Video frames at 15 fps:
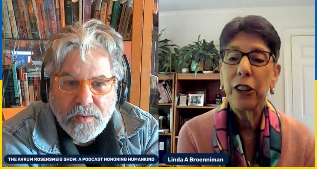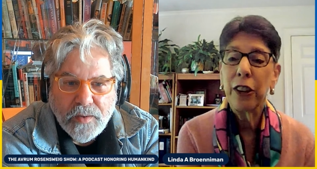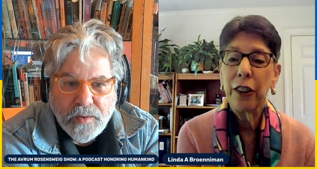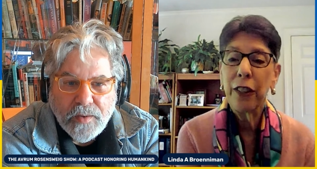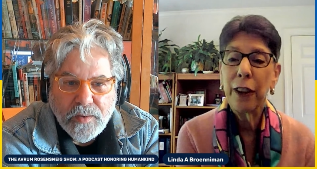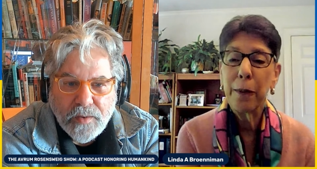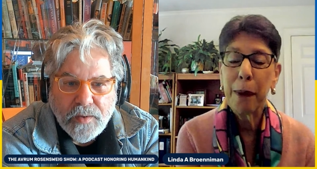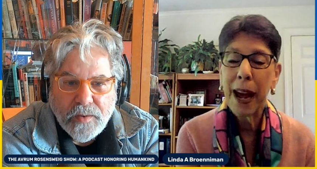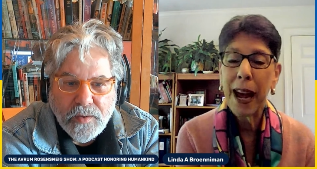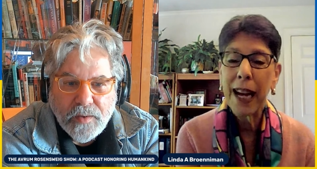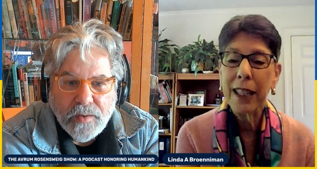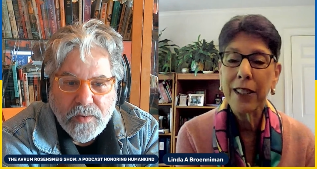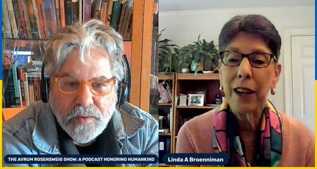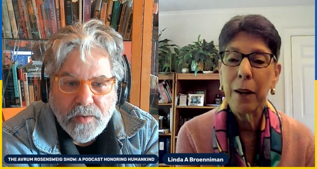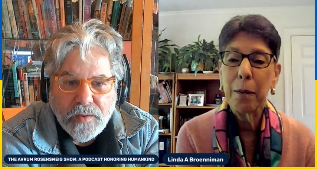Speaker 1: turn their
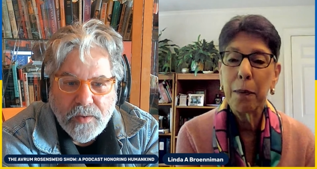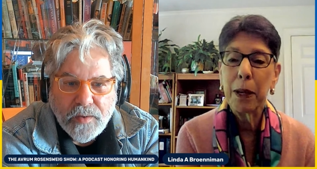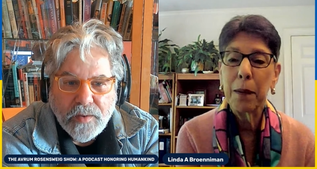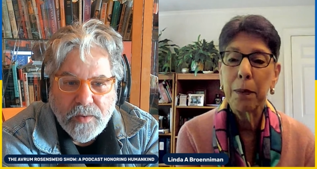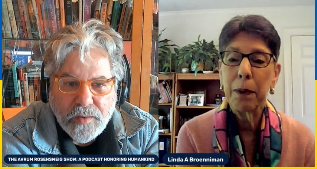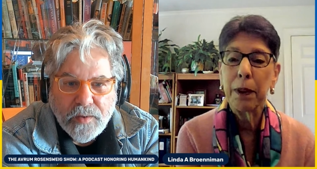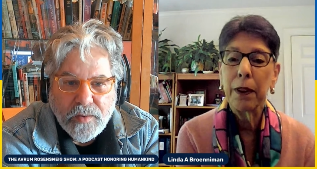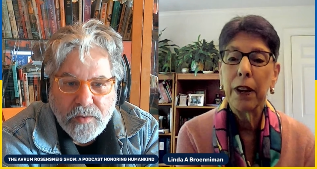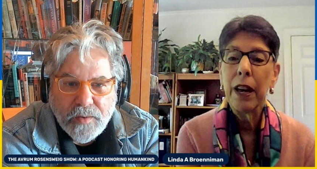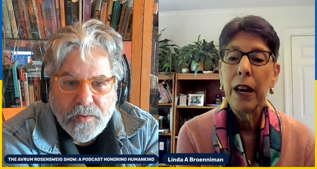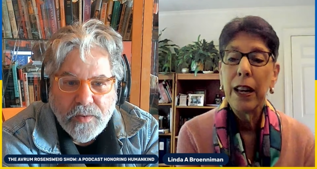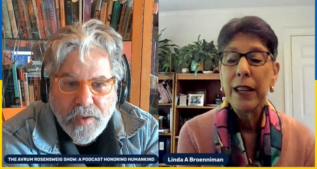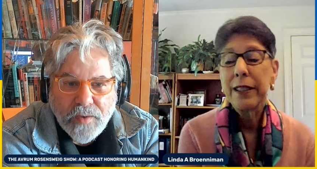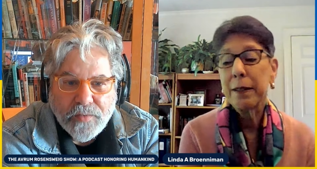backs on people. Yes.